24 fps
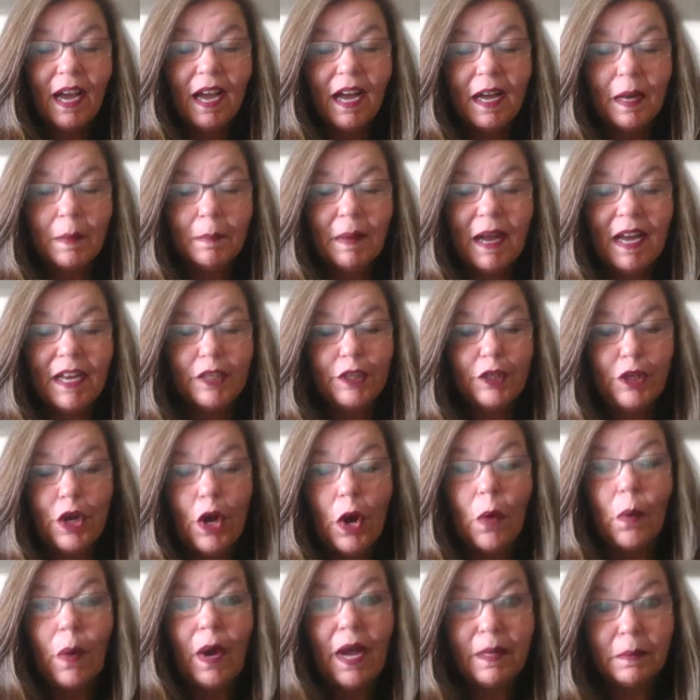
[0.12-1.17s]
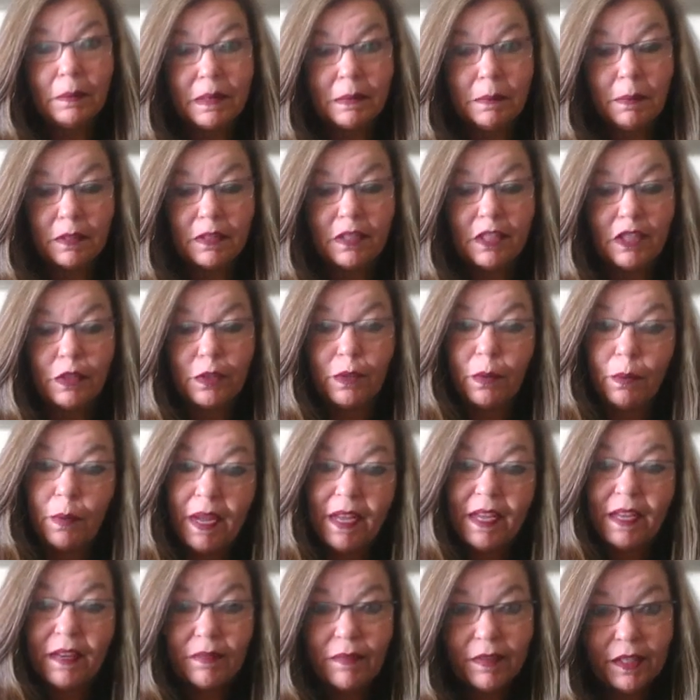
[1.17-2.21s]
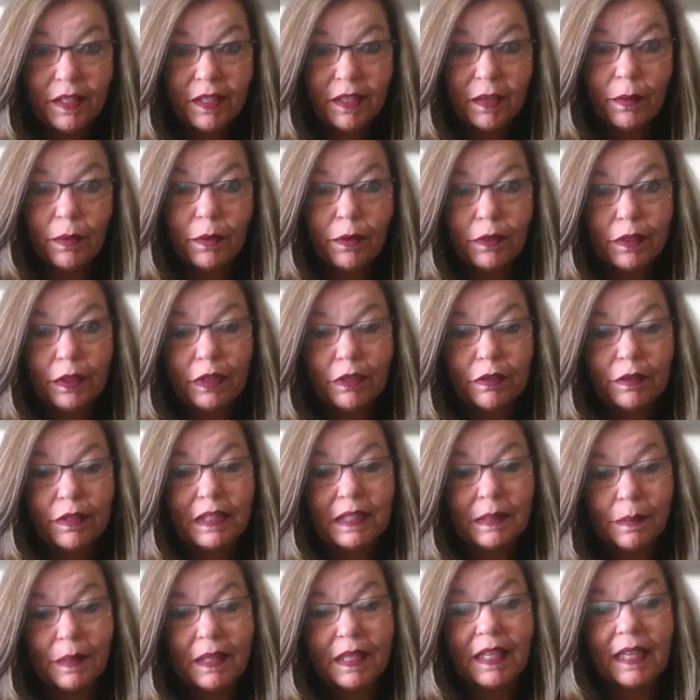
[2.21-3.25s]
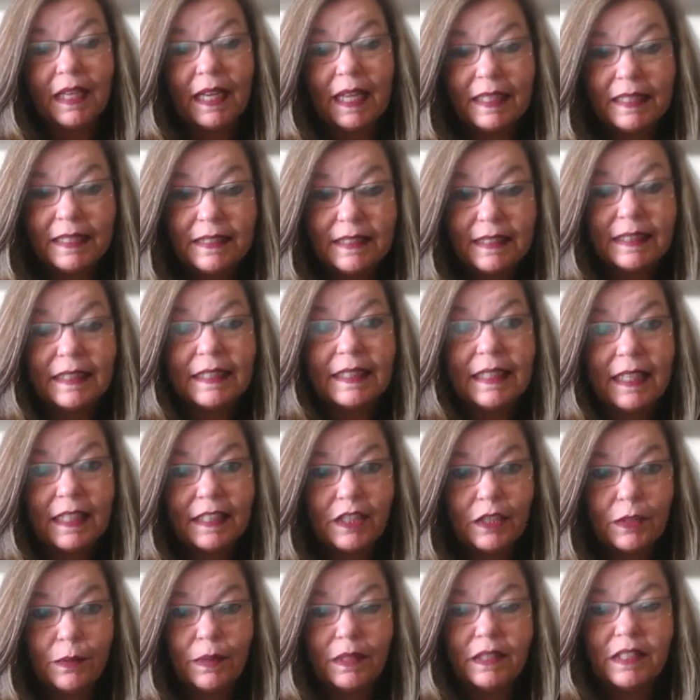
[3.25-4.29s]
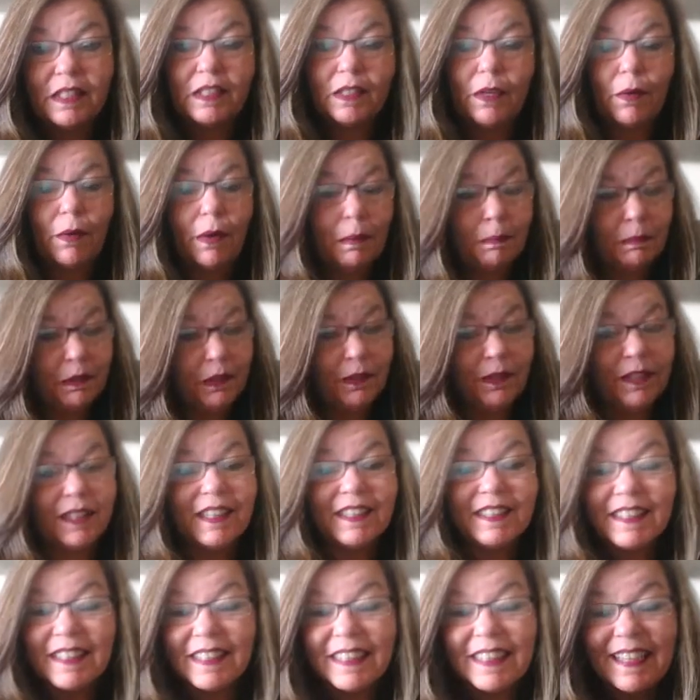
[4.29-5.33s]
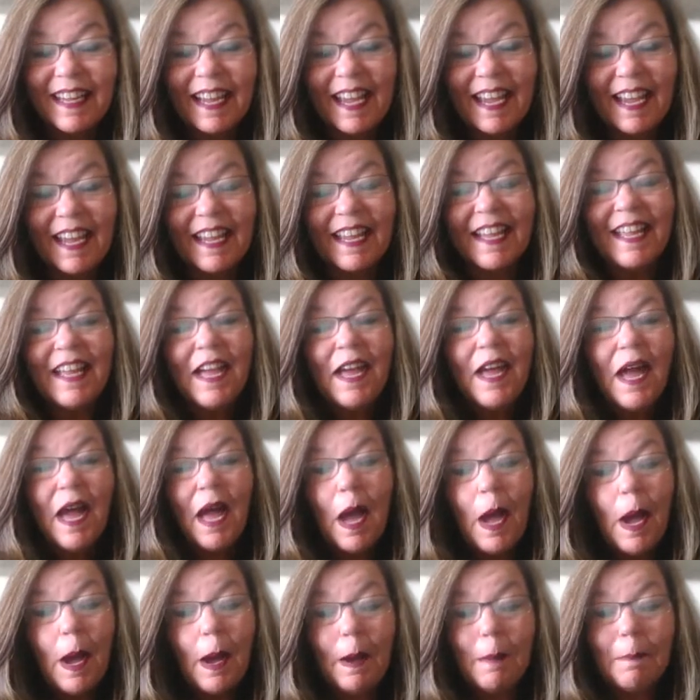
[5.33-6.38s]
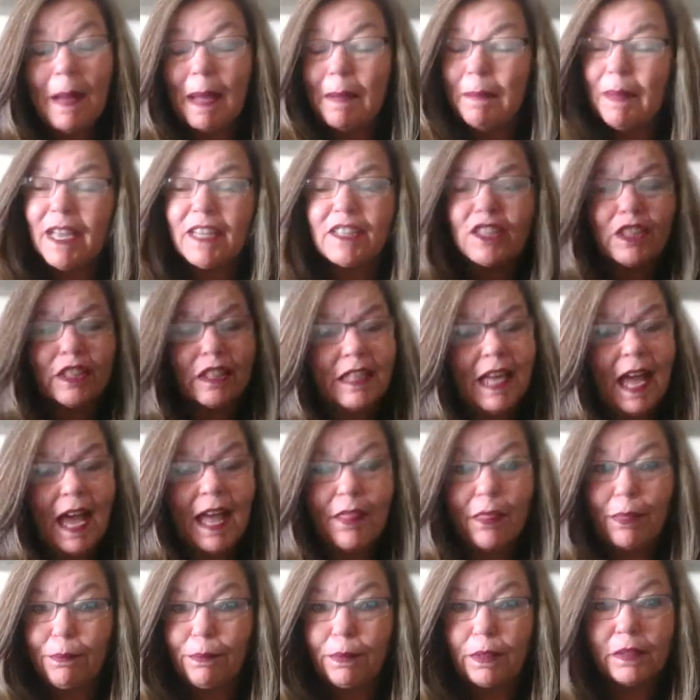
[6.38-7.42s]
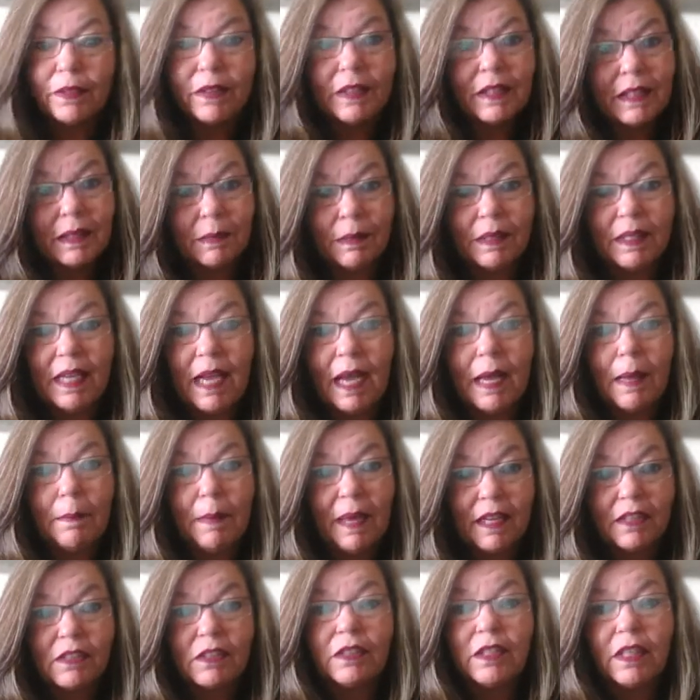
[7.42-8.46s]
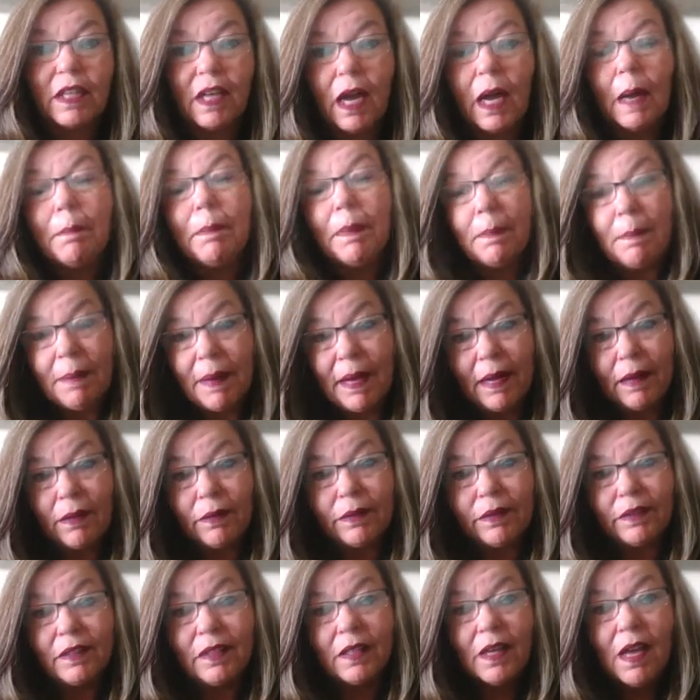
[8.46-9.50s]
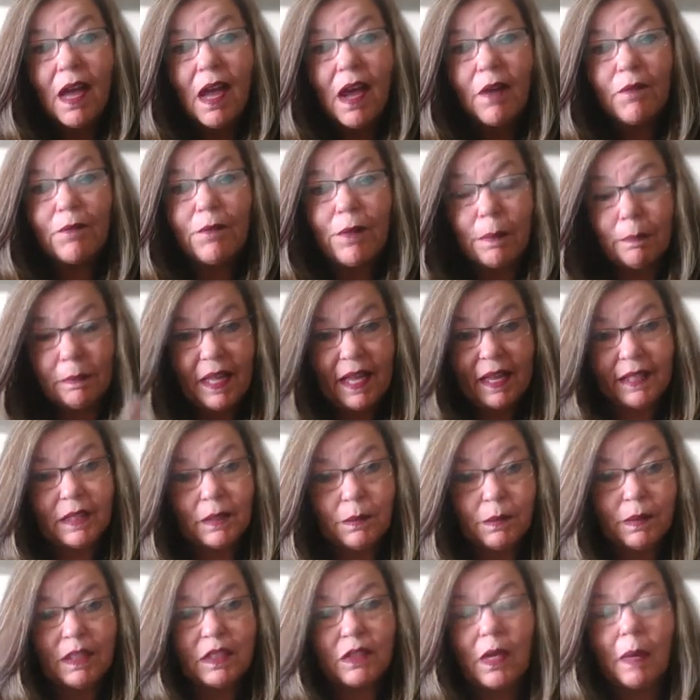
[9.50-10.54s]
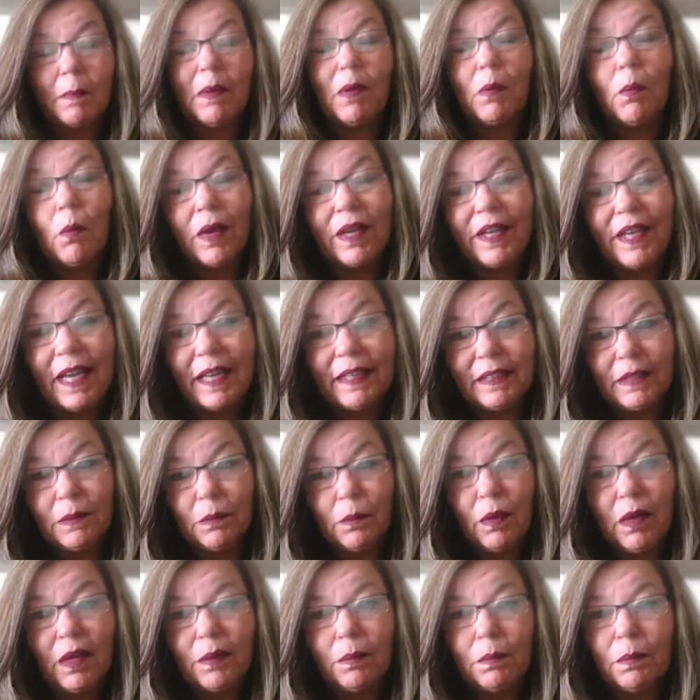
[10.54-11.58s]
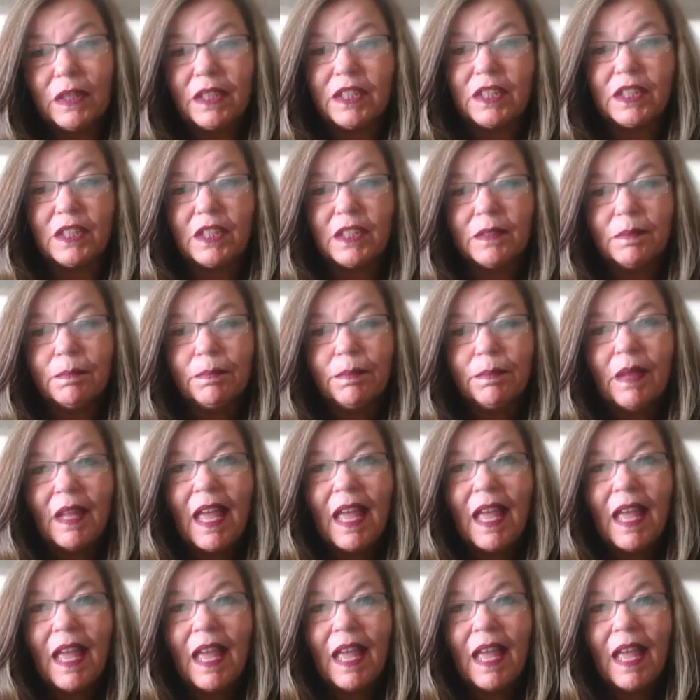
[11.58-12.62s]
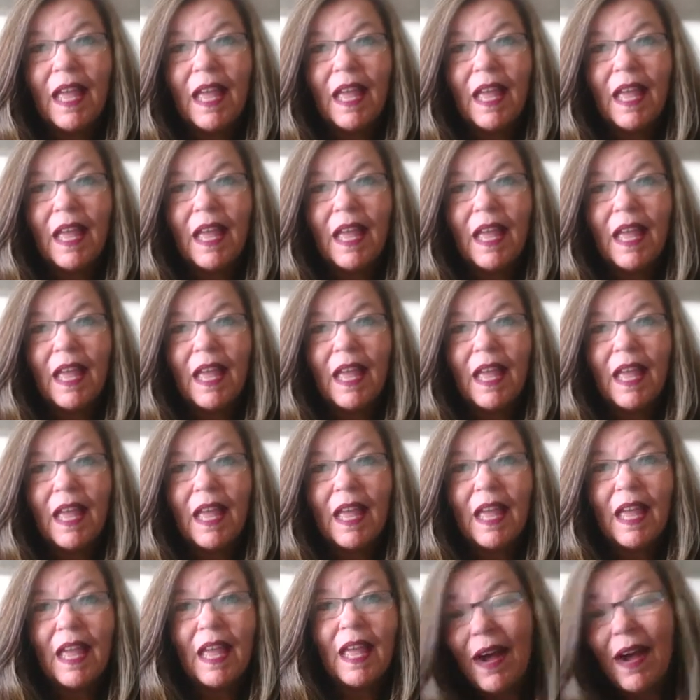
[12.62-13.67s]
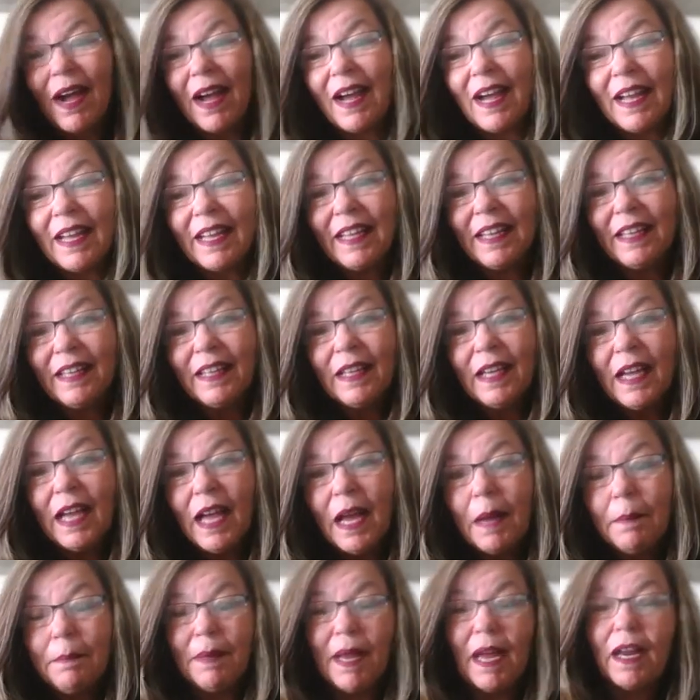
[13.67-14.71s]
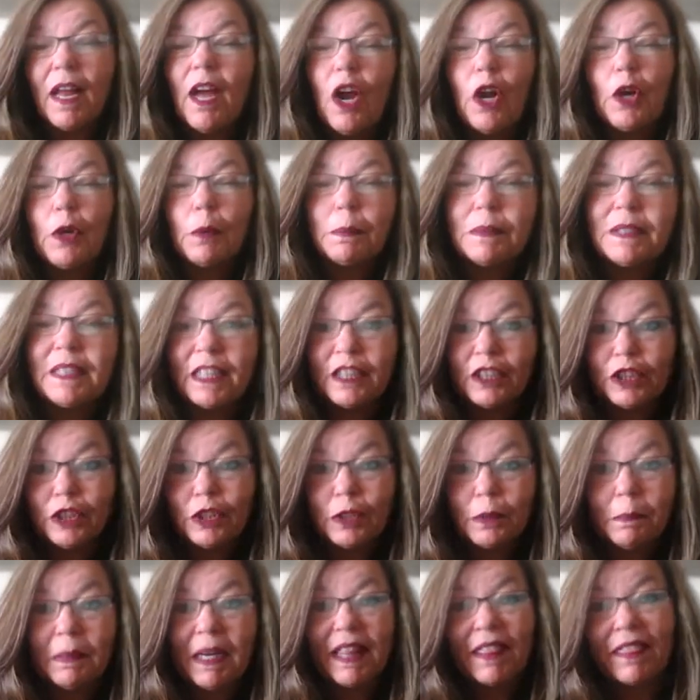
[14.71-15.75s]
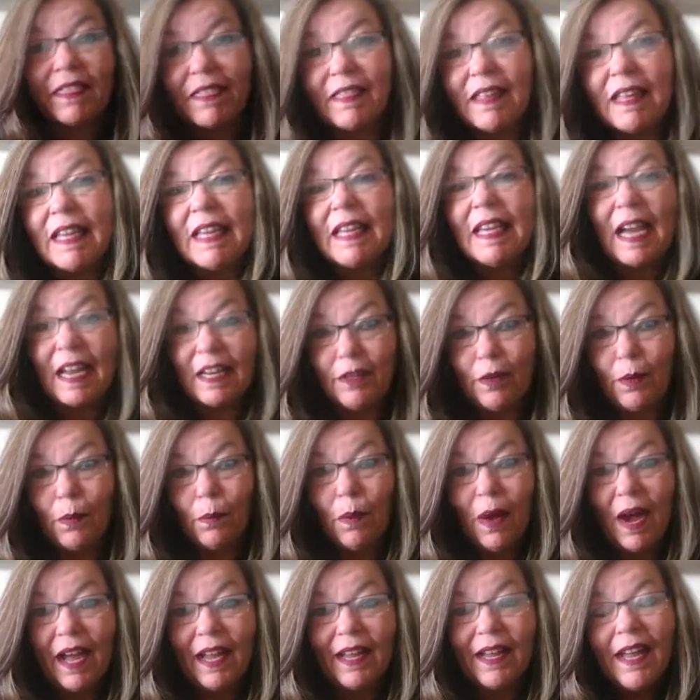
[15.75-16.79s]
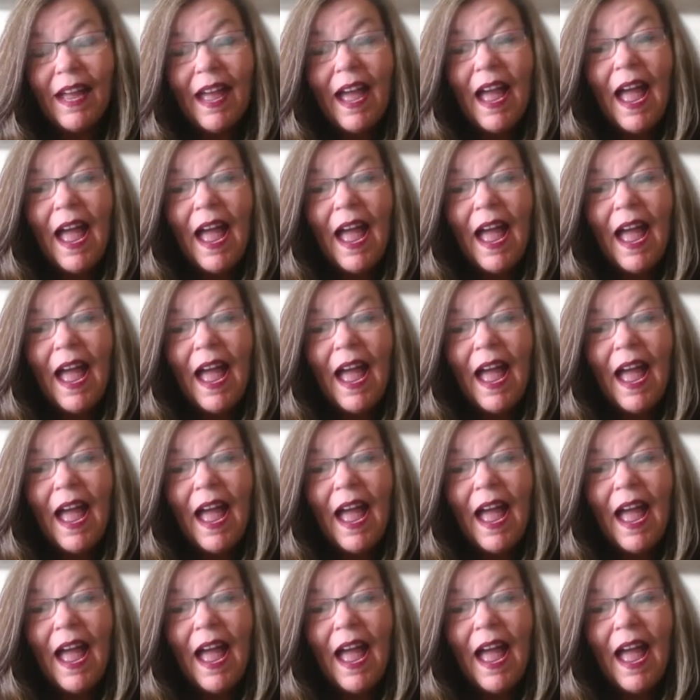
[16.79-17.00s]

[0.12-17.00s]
I know I was supposed to do a weigh-in video earlier this week and I didn't get to it, so I'm doing it today. I'm actually not thrilled this week. I'm actually up a pound from last week, so I'm at 191, which I think I know why. Not 100% sure, but I think I know why.